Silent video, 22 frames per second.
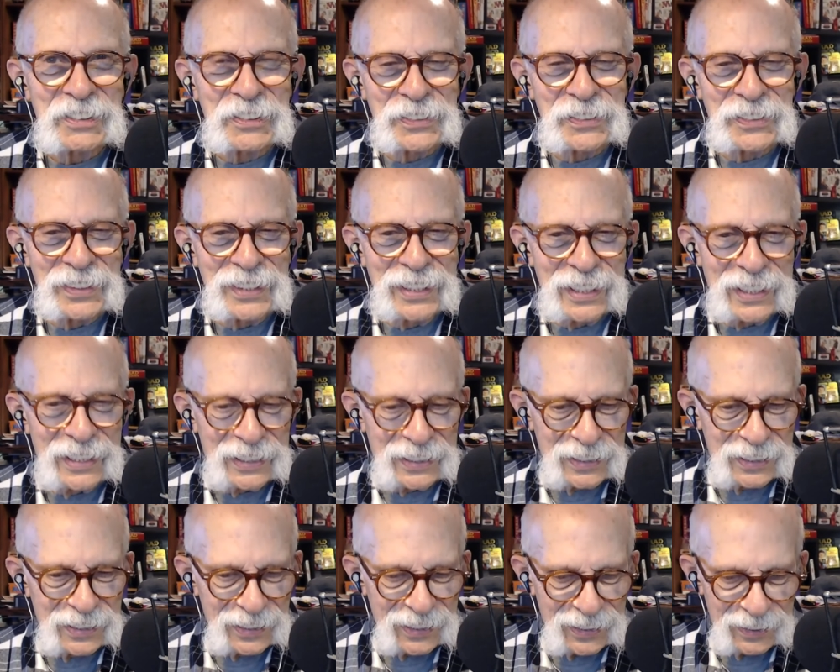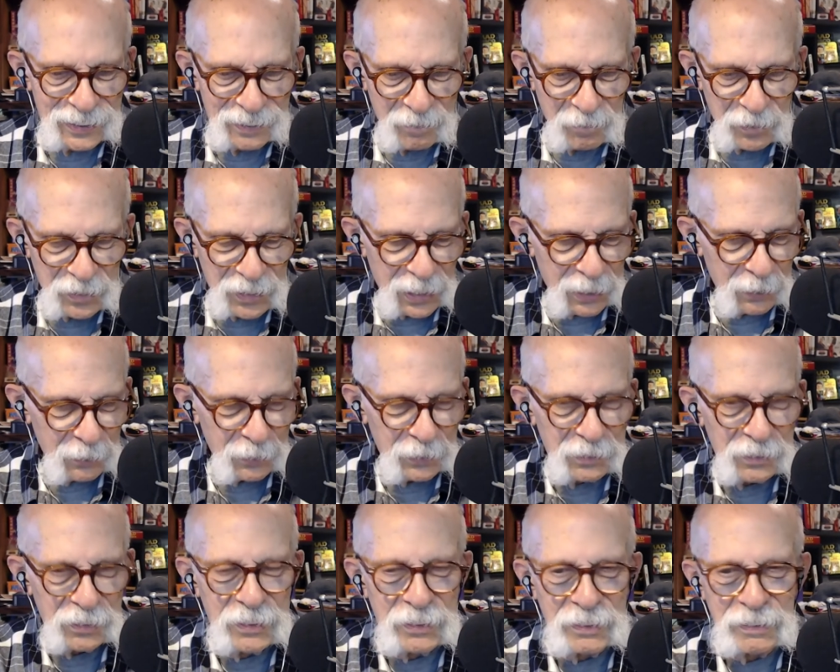great. That and
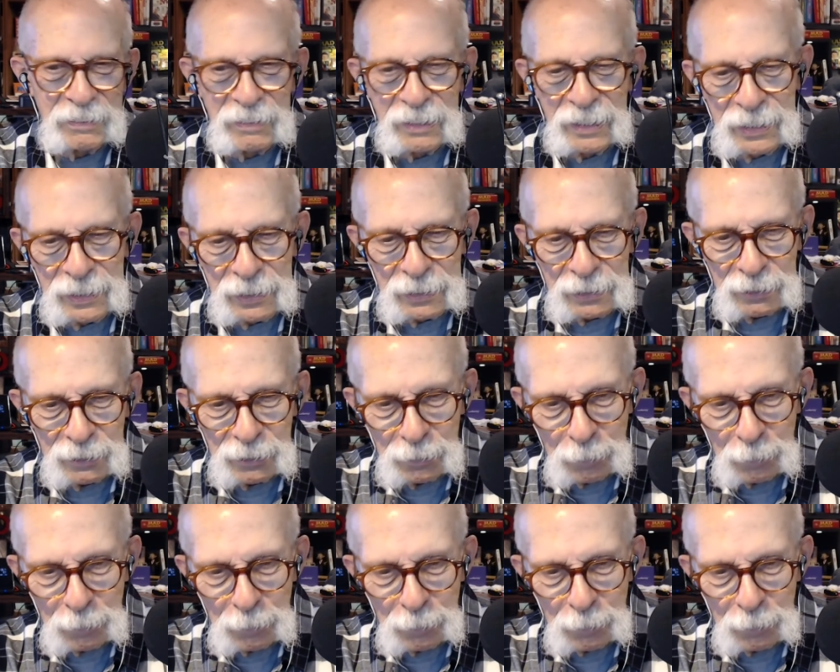was it's just great. so weird